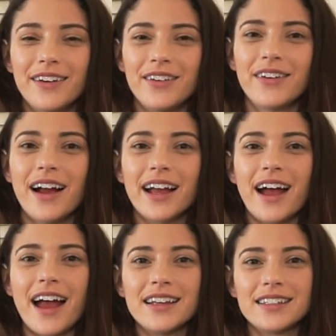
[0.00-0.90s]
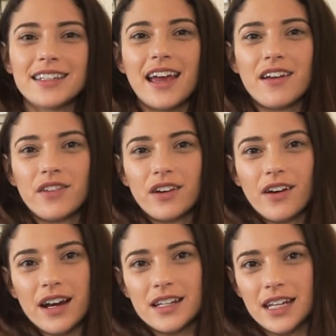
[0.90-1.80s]
All right, guys, have a
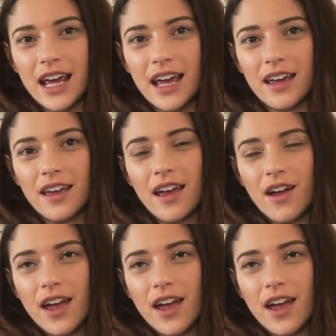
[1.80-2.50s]
great day.